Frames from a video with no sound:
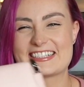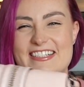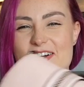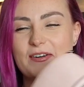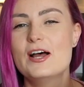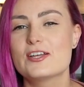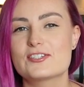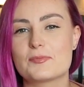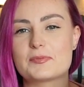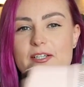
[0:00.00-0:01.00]
There's no, it's
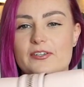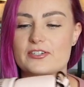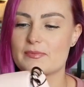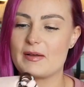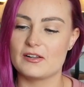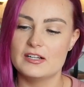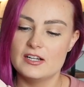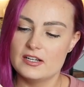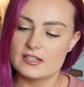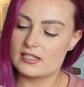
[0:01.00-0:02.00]
no particular smell.
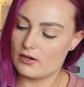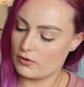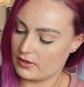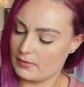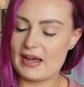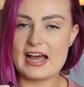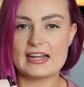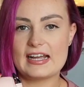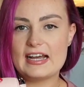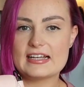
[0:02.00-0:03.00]
So the back
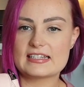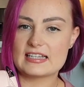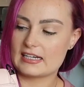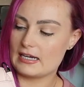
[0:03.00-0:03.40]
has like